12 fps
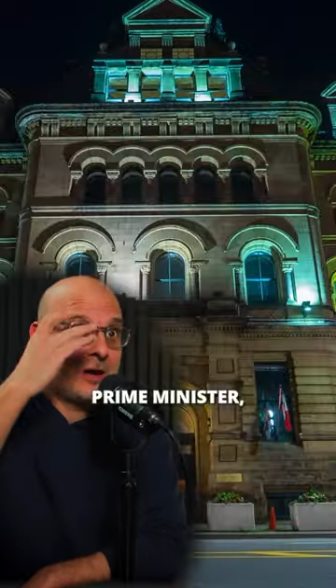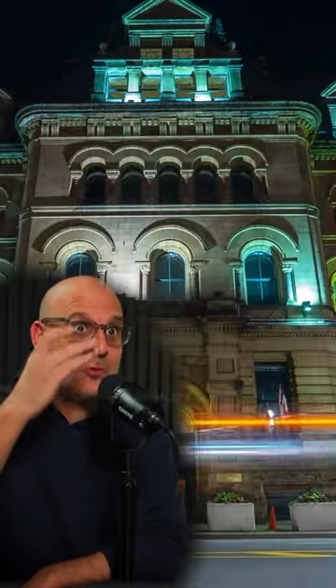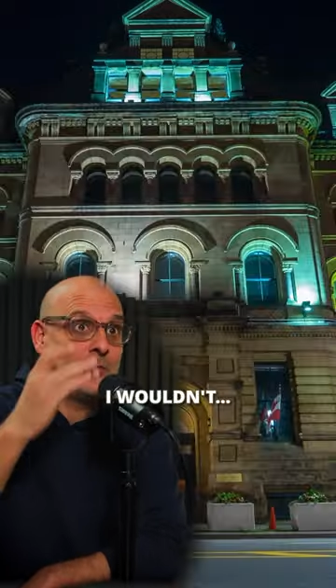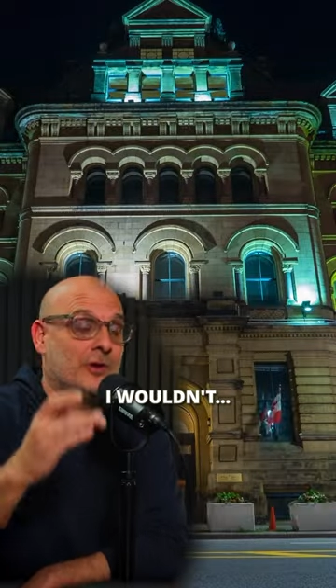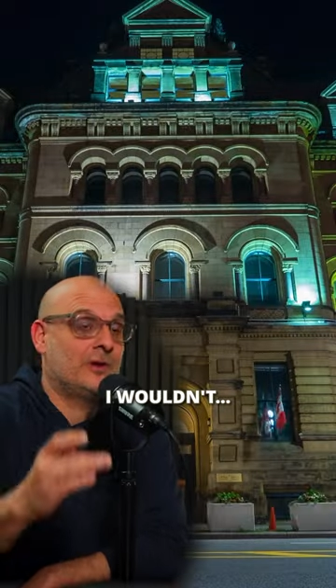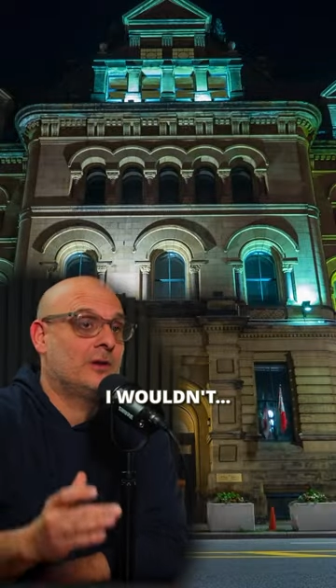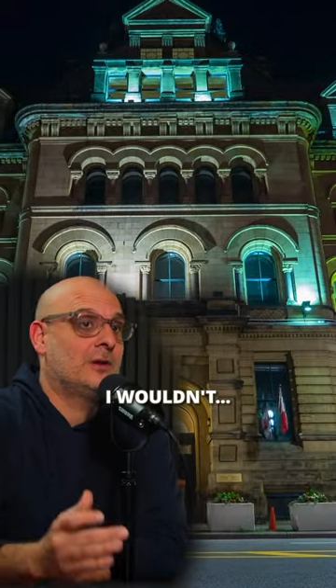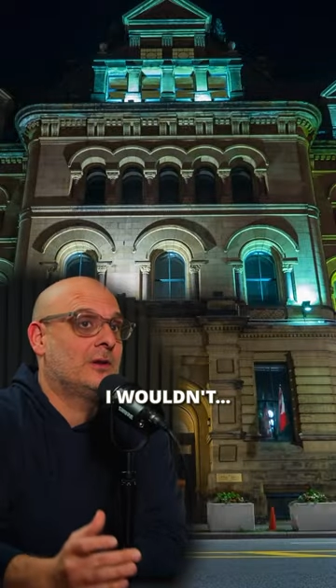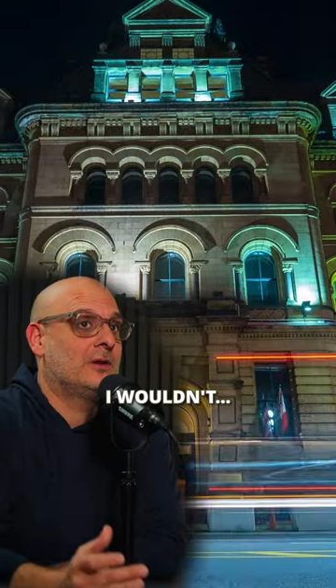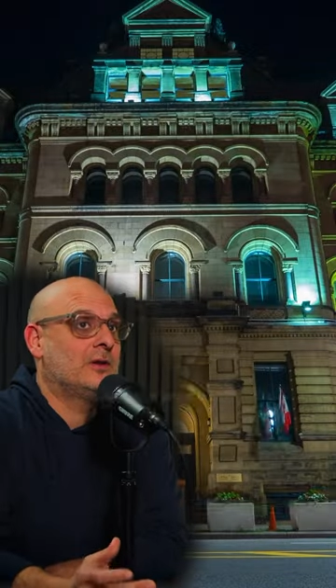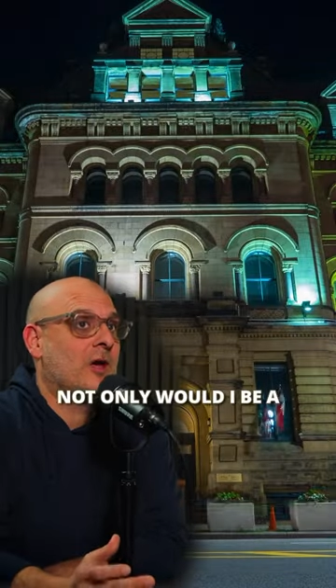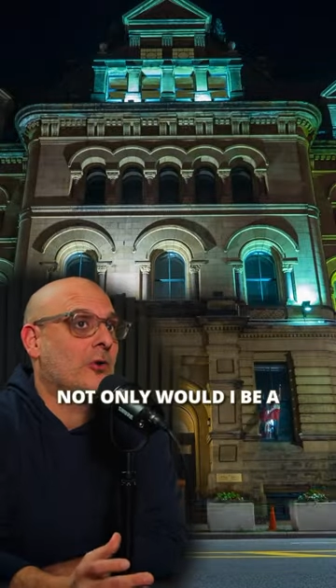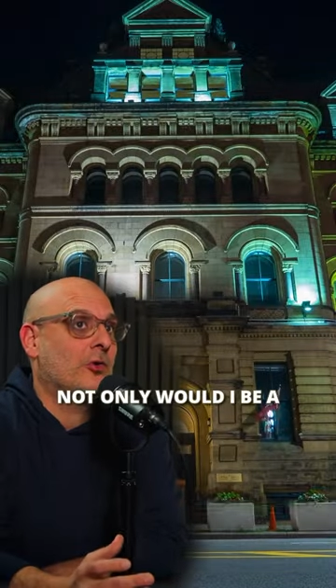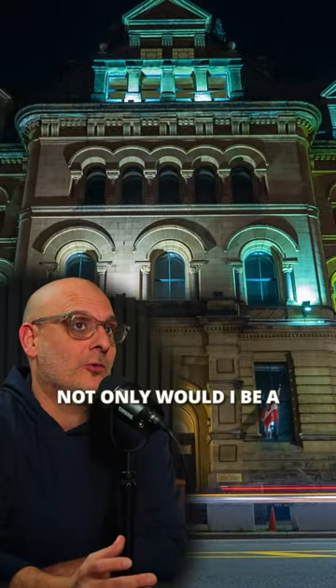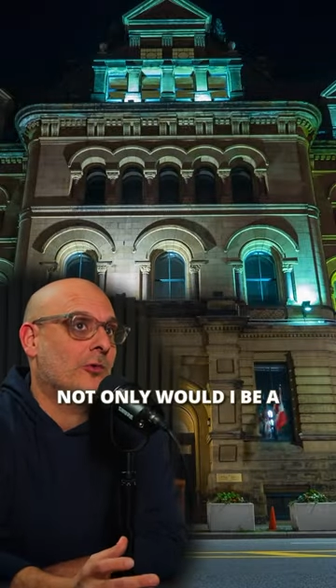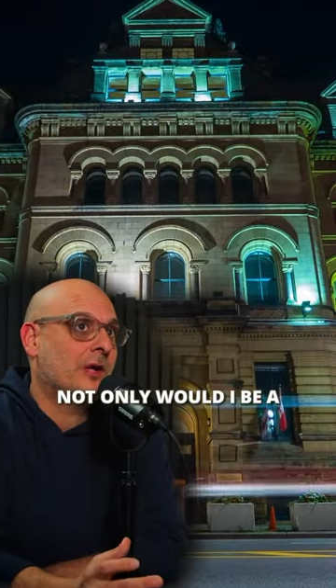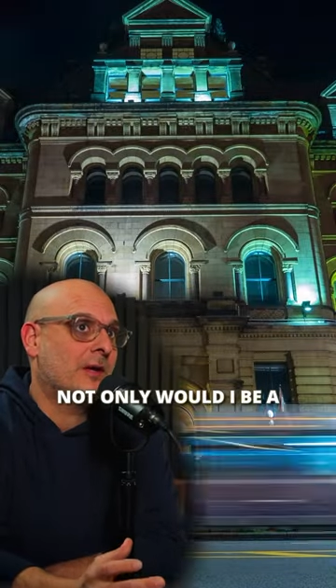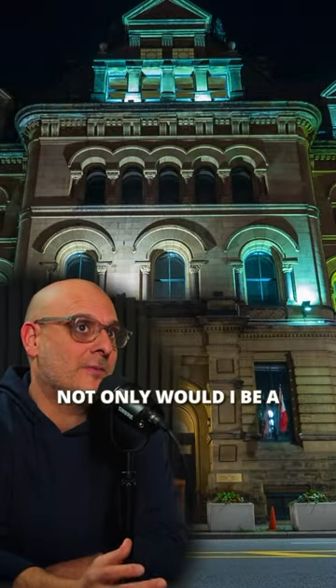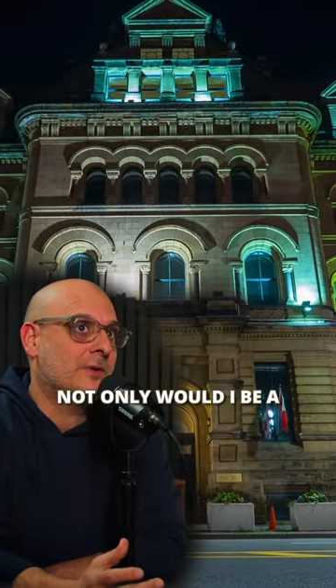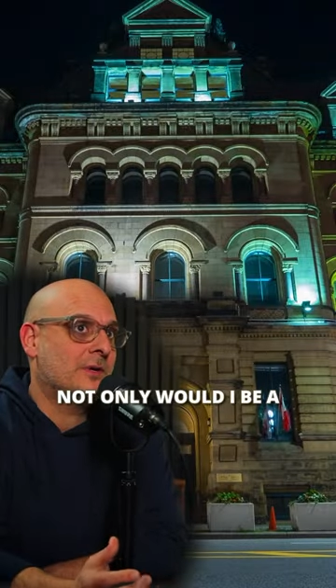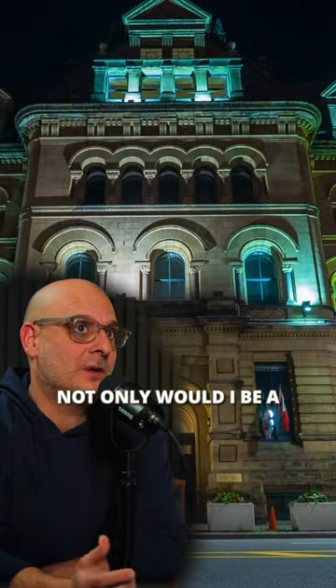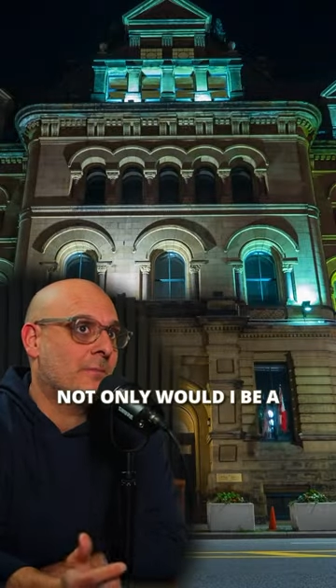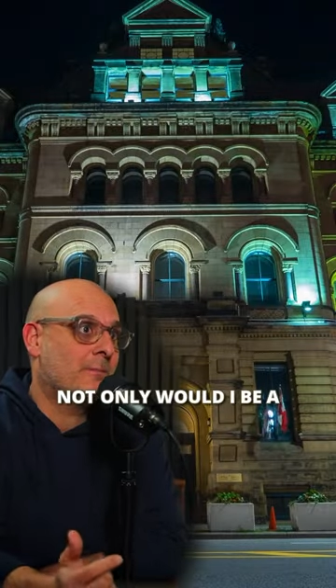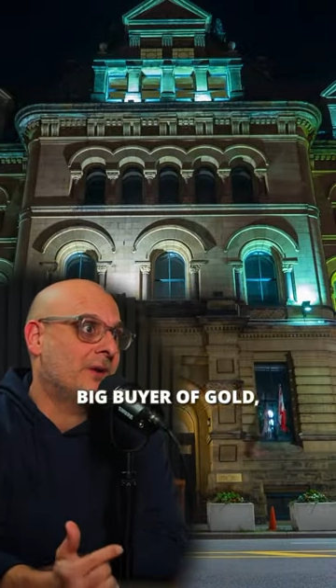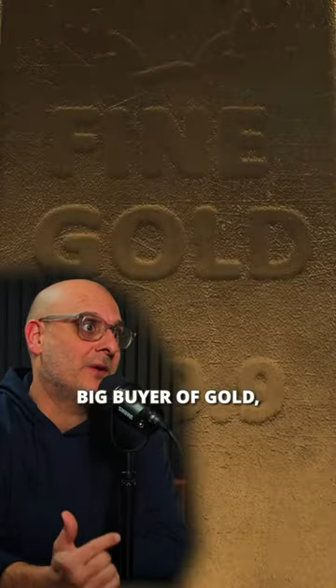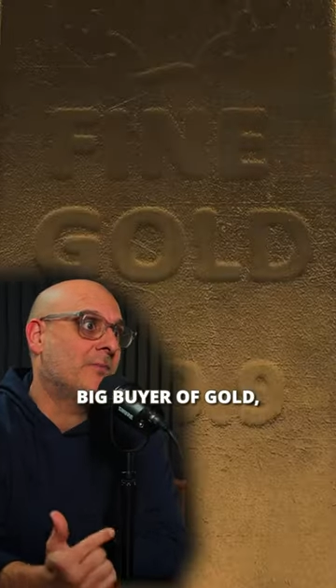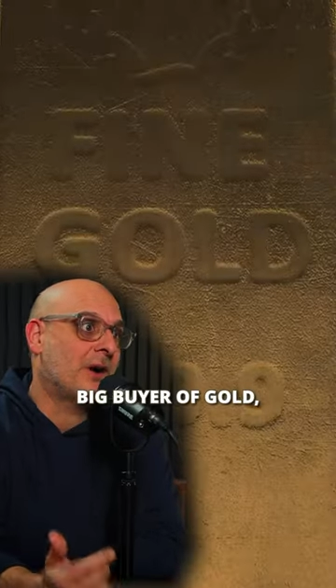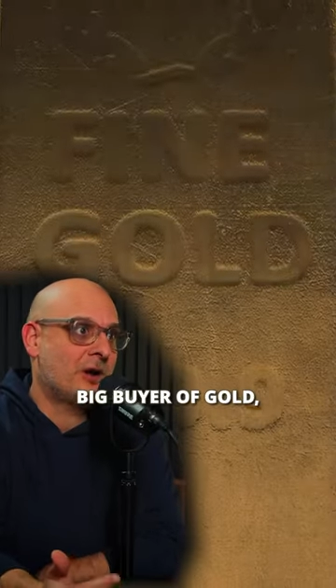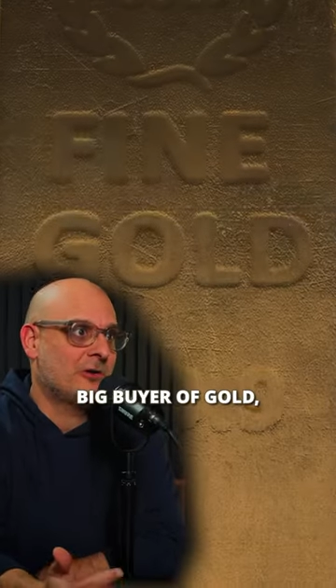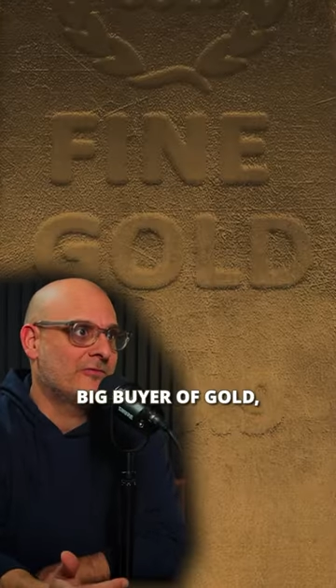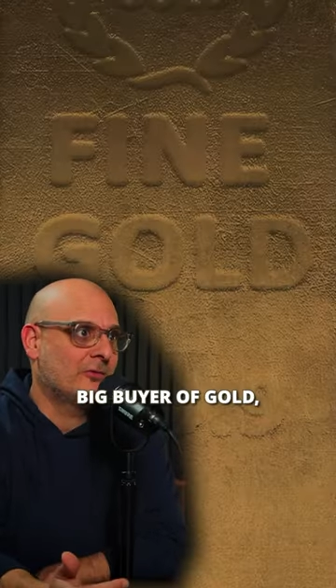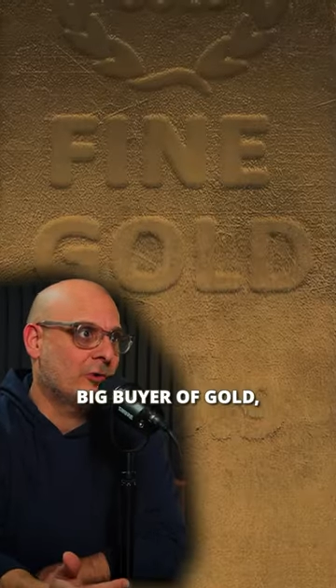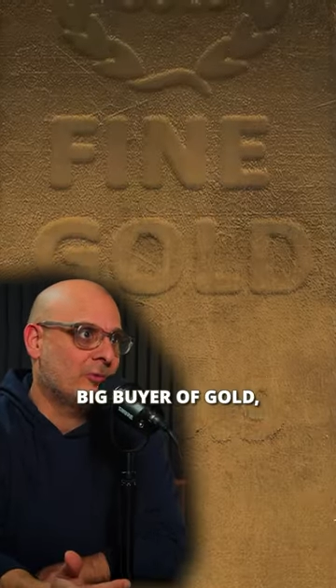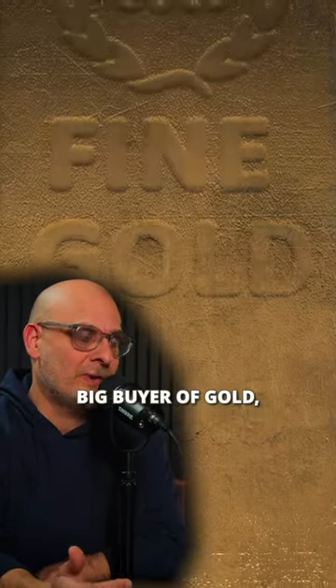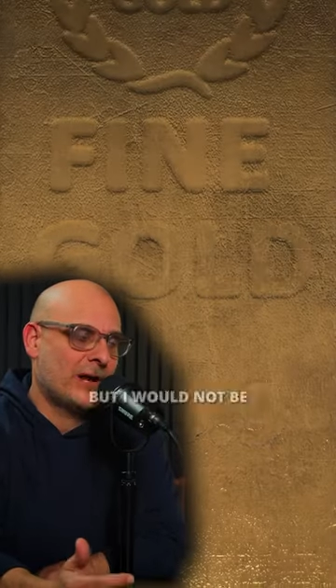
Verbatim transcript: I wouldn't not only would I be a big buyer of gold,